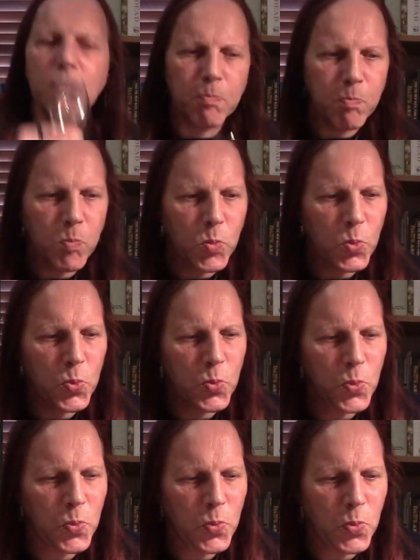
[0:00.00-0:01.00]

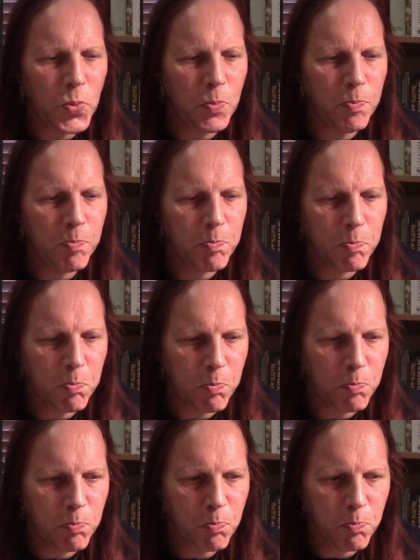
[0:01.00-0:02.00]

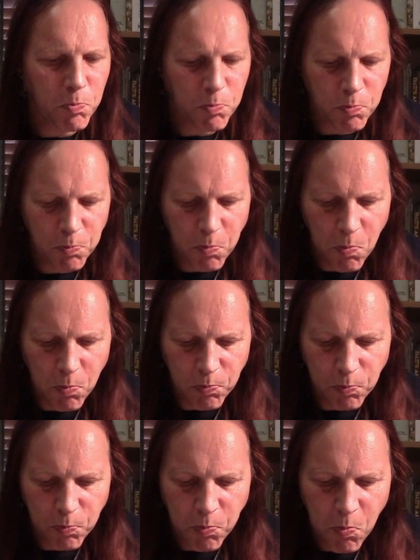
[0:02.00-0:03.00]

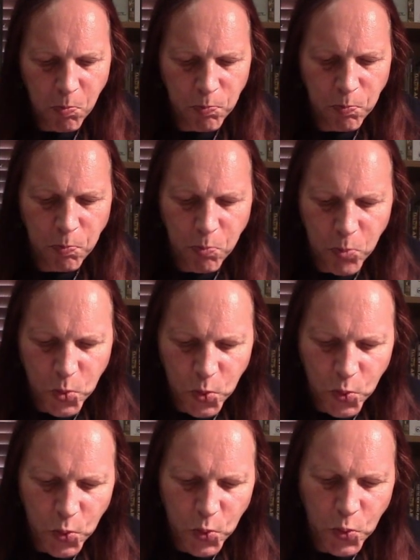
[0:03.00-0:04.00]

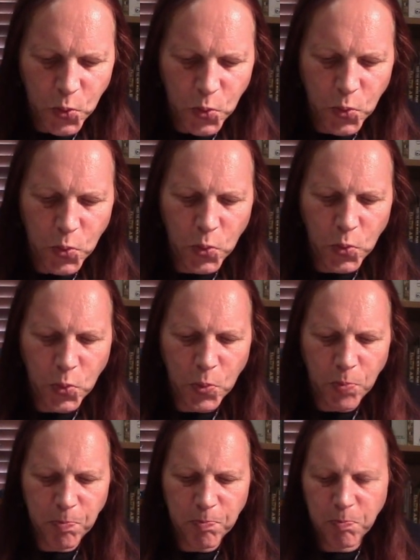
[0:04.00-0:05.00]

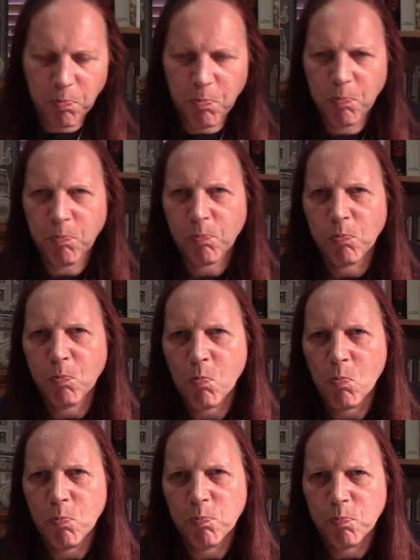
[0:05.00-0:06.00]

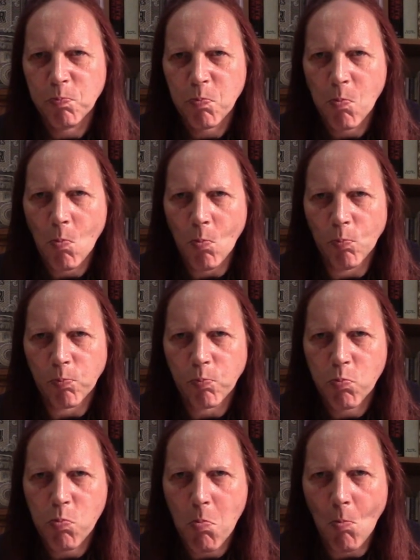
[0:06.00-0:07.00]

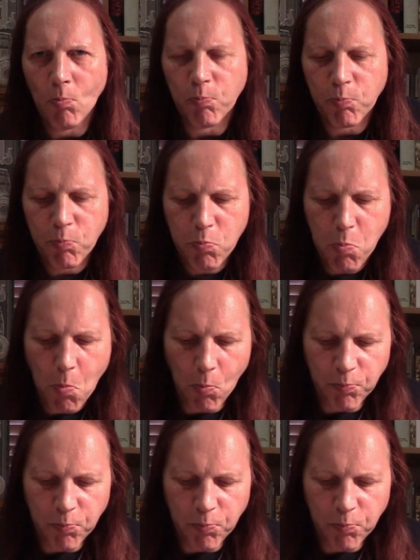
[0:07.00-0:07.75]
Nothing is said.